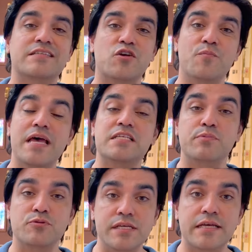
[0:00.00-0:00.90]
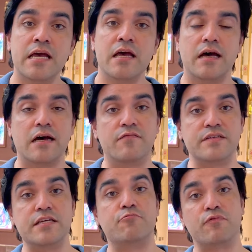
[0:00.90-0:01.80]
Hermes boutique
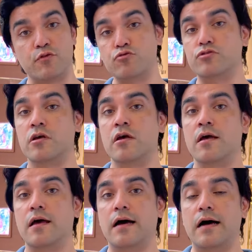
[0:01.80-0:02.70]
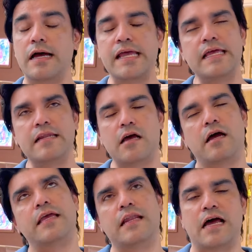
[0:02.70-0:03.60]
visit reviews. And
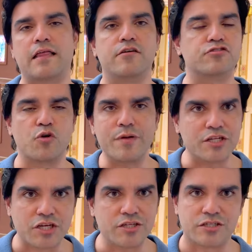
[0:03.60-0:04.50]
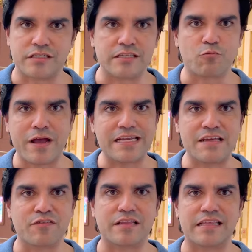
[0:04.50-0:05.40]
again, there's so many changes. It's way
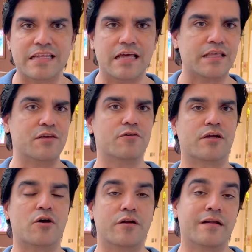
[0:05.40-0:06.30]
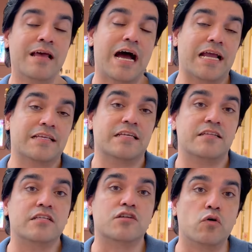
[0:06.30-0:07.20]
different than a year ago. And I guess that
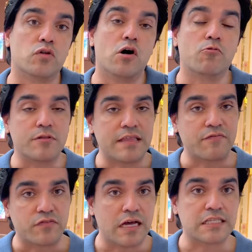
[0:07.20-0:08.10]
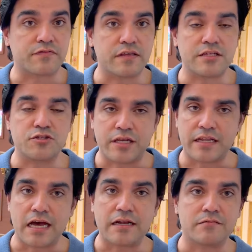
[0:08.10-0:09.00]
does go along with that philosophy that you
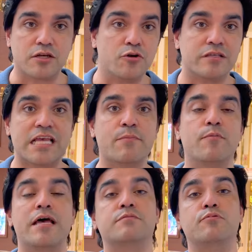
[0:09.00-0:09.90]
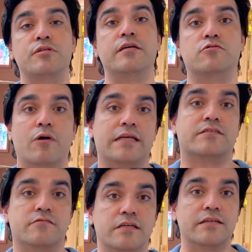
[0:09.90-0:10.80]
cannot go to the same Hermes boutique
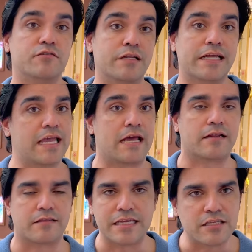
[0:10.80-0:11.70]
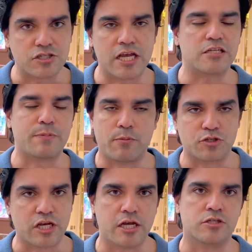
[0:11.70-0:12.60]
twice. Really, you really can't. And things change, people
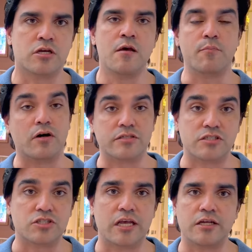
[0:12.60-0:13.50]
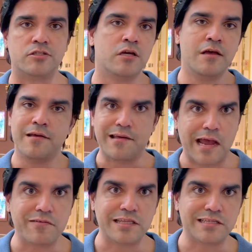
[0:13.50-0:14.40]
change, policies change,
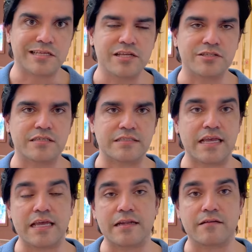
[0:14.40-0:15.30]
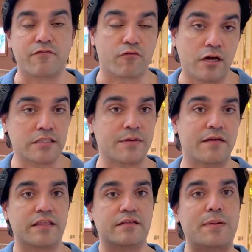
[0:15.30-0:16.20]
everything changes. And for us, I mean,
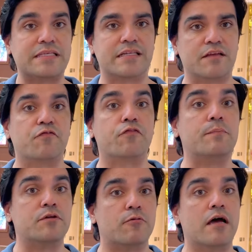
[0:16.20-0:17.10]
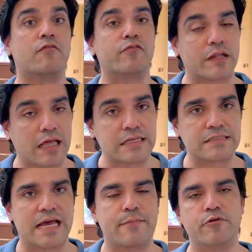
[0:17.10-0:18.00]
everything basically flipped around from the last
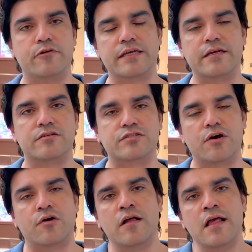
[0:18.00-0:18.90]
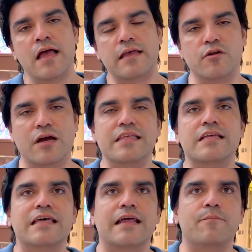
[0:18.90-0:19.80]
time we were here. So, you know, I
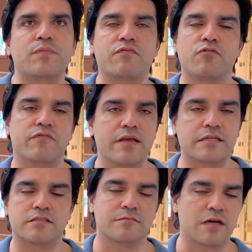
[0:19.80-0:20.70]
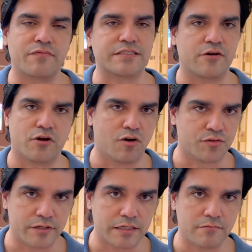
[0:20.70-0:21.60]
think that if you're in Vegas, obviously go to all
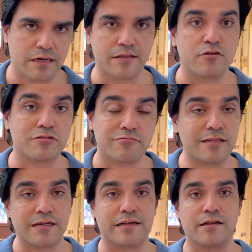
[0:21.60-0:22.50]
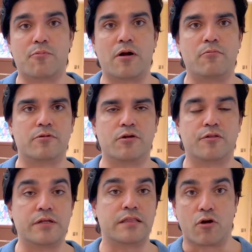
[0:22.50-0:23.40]
three, right? There's literally no problem with going on
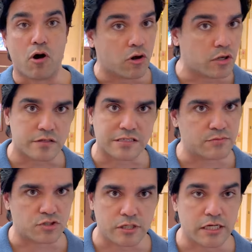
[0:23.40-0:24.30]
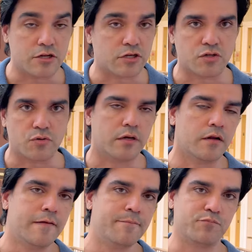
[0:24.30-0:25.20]
three. They're all on the same street and you can do it
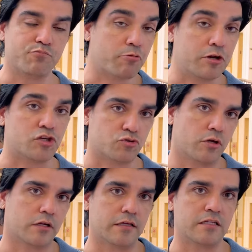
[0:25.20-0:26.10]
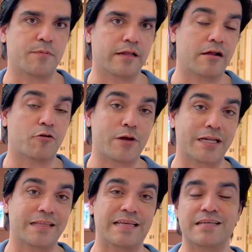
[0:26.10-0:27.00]
pretty shortly, depending on how
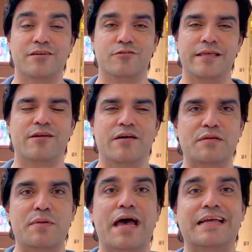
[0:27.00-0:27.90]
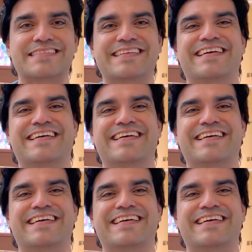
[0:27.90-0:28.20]
quickly they tell you they don't have any bags.